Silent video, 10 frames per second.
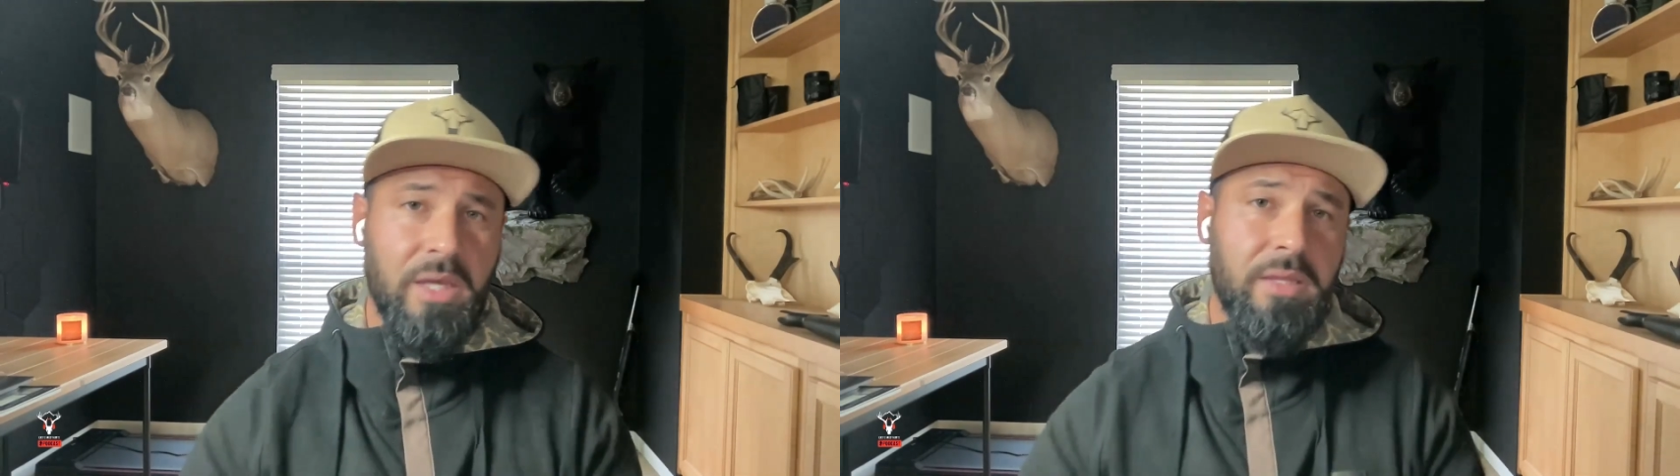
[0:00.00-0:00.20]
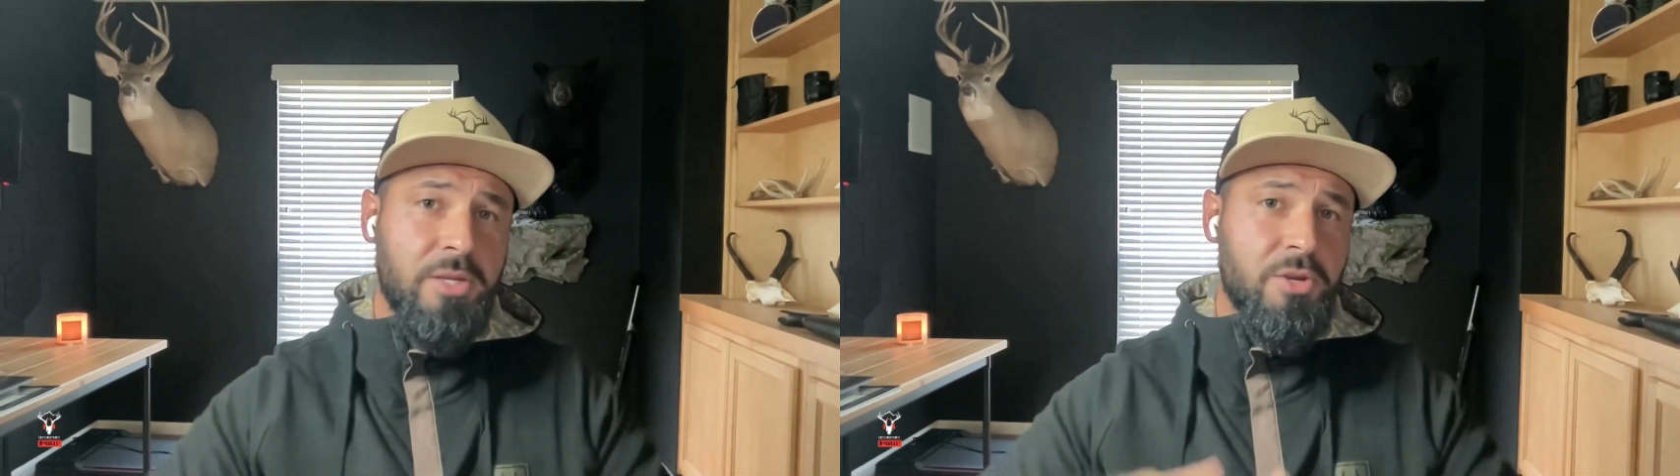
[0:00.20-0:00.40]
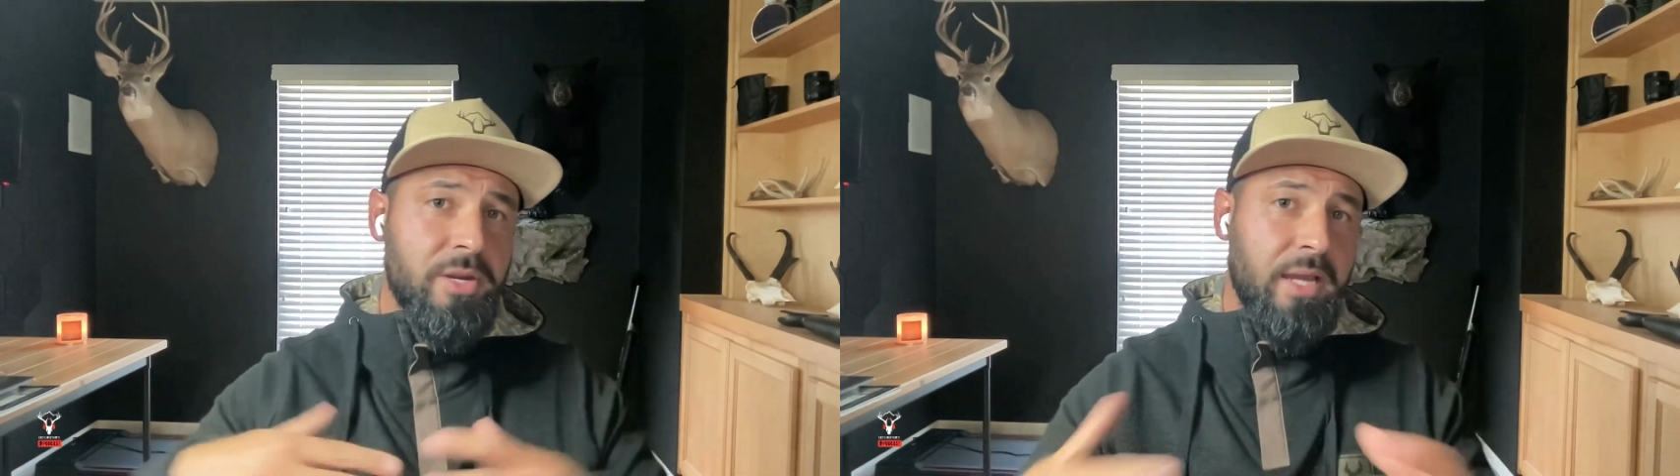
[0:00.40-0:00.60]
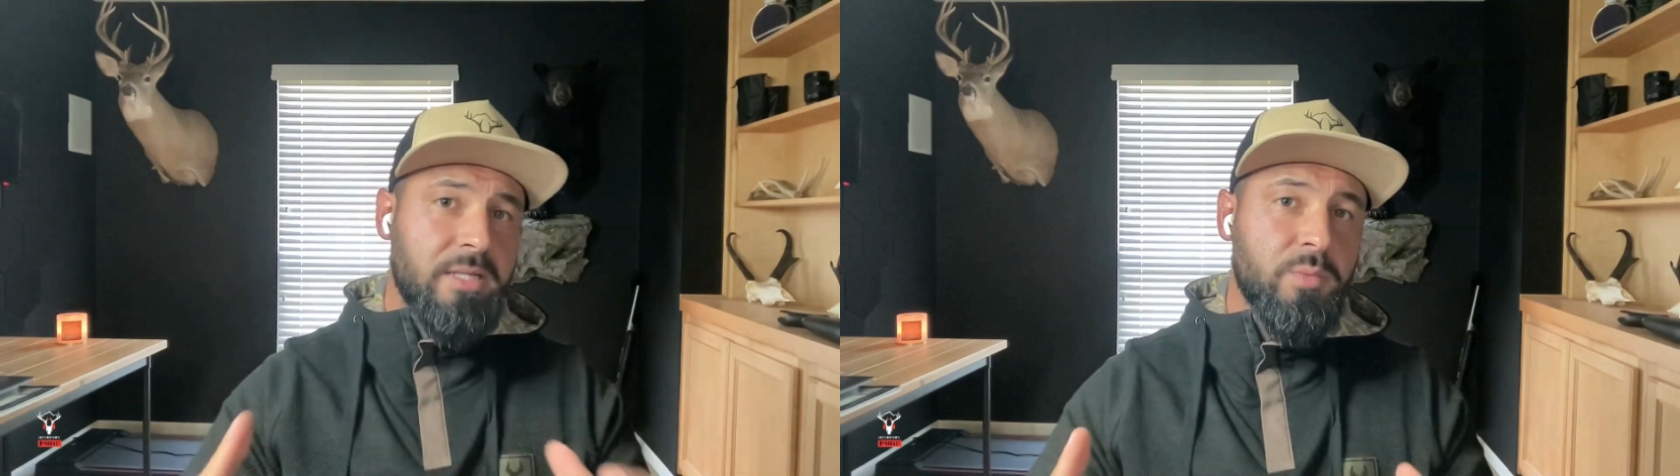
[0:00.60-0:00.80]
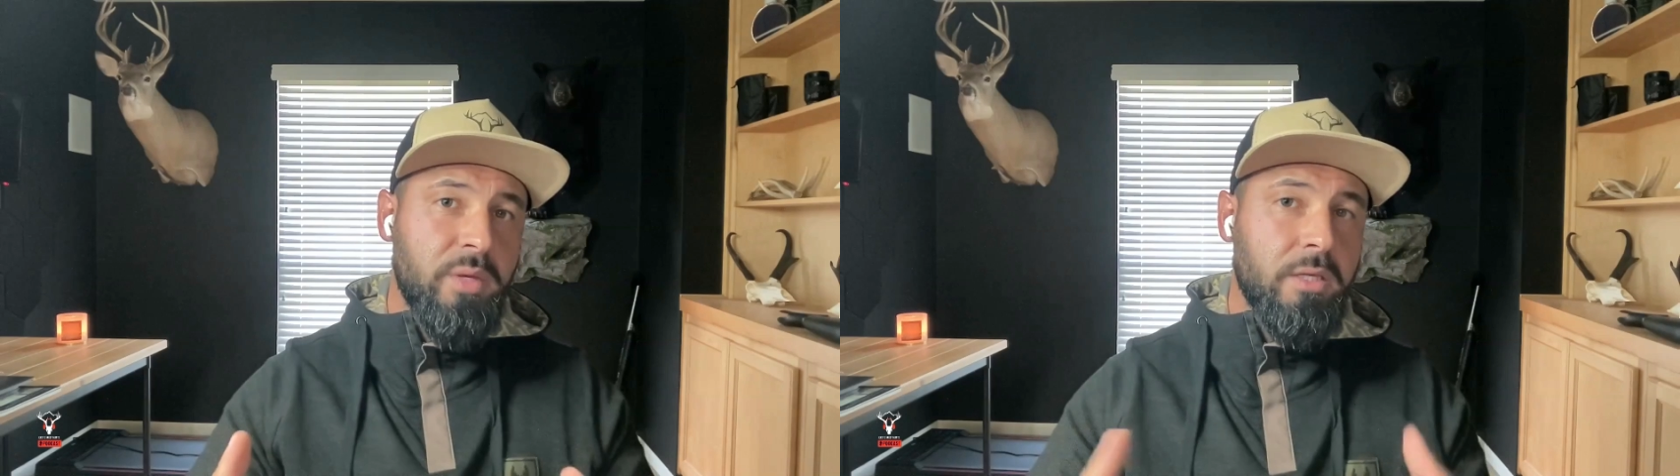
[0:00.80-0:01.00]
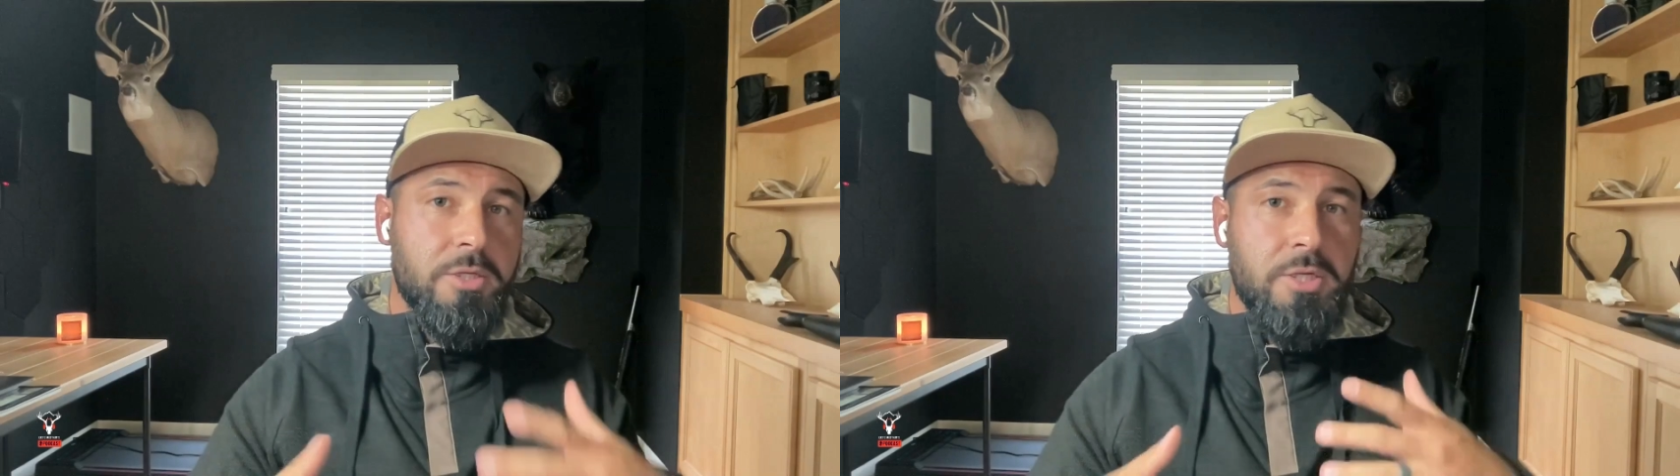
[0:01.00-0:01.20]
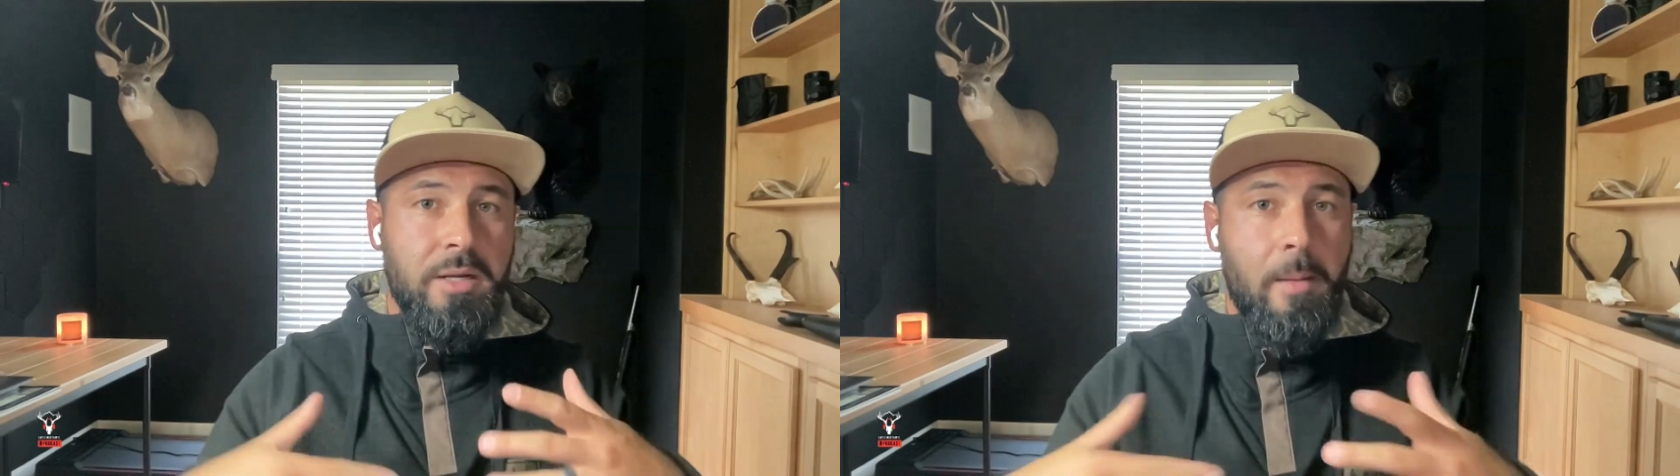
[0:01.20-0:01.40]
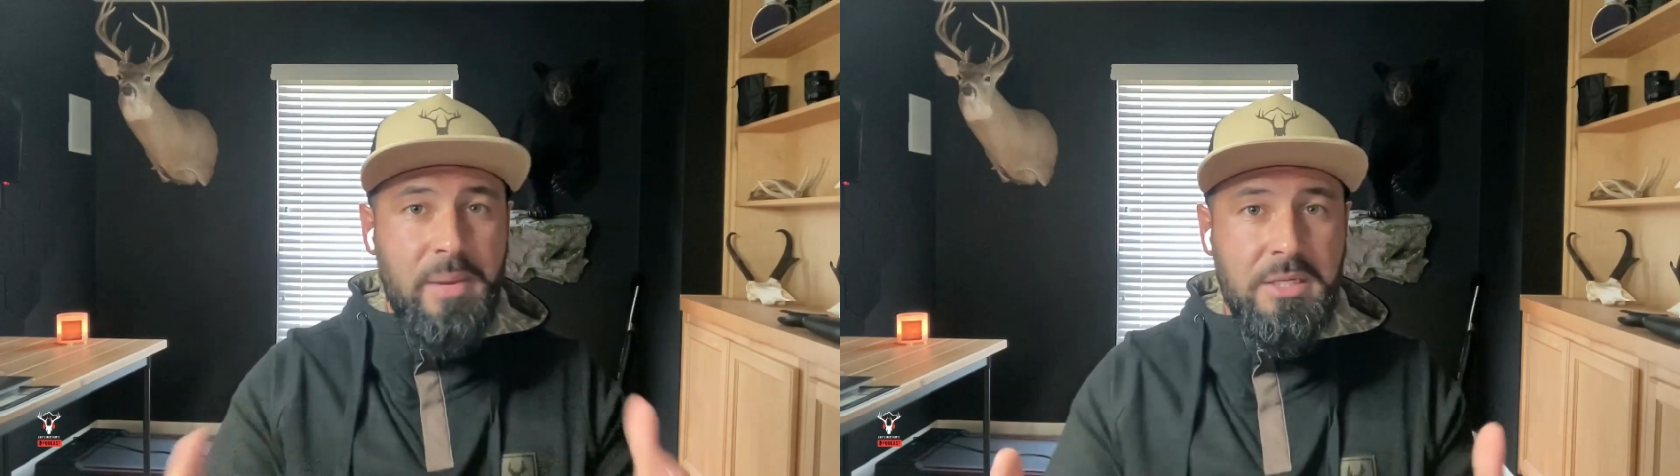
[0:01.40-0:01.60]
And then your next week, you're
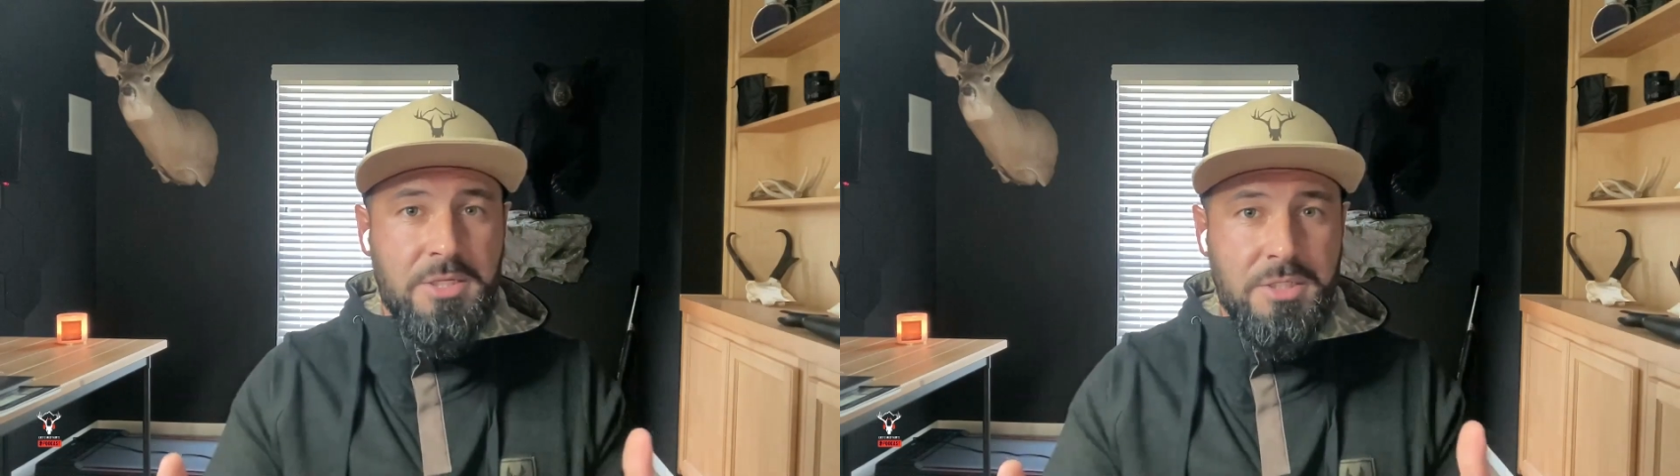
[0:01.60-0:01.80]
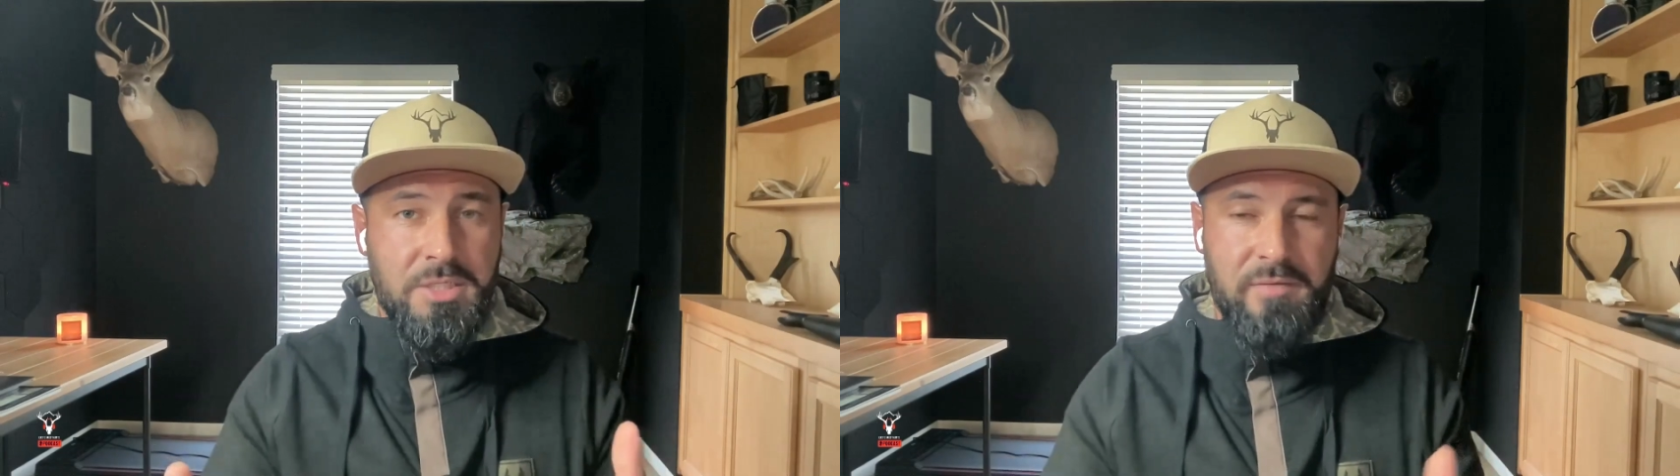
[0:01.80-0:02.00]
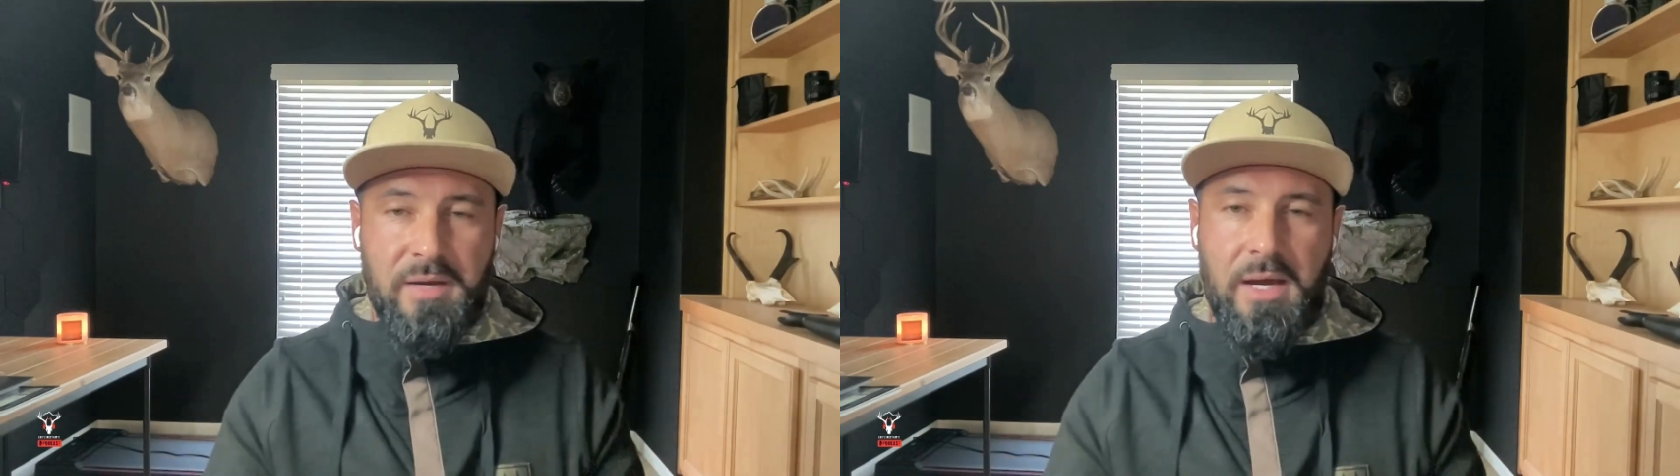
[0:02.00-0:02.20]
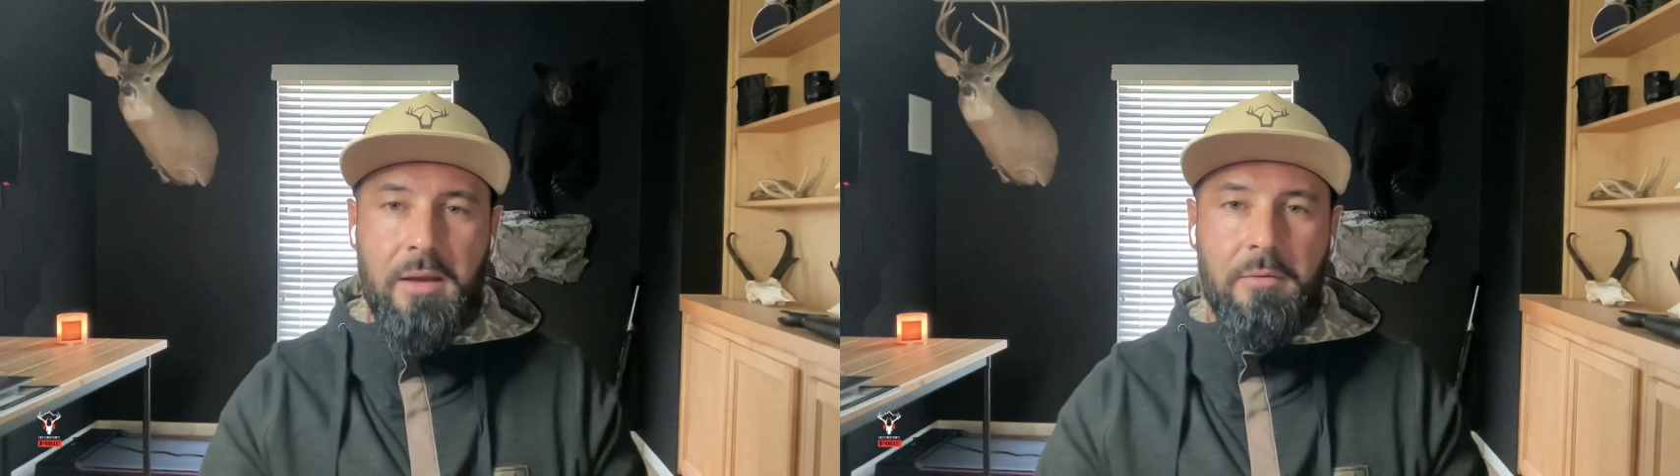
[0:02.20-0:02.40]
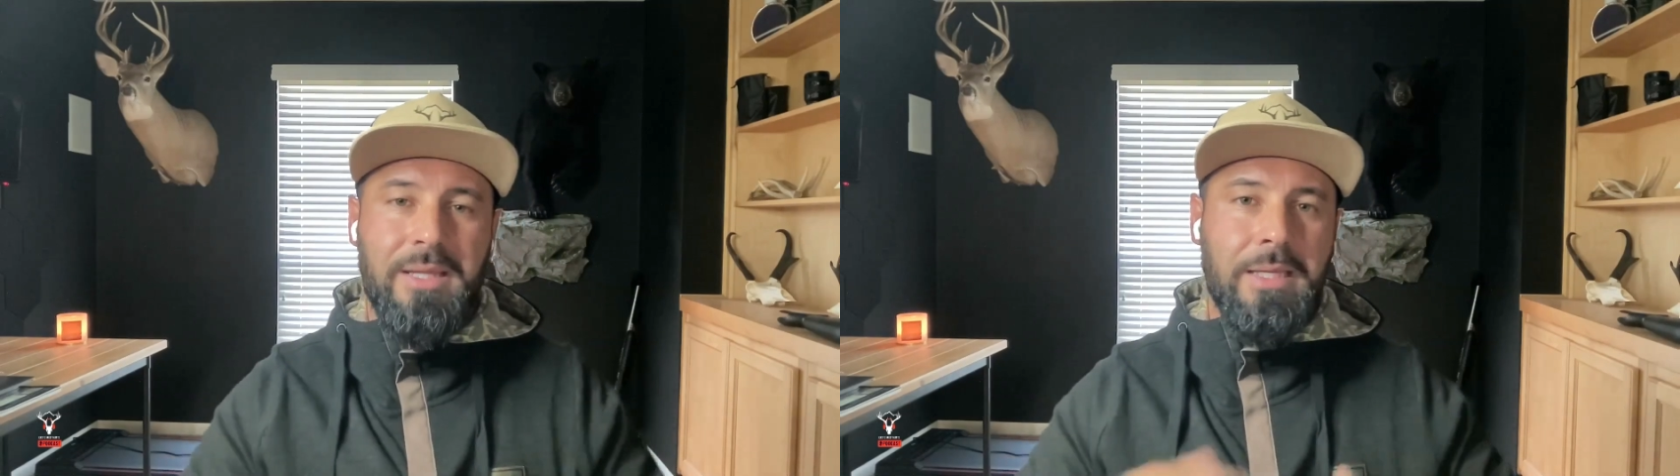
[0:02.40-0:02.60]
trying to beat yourself on it, right?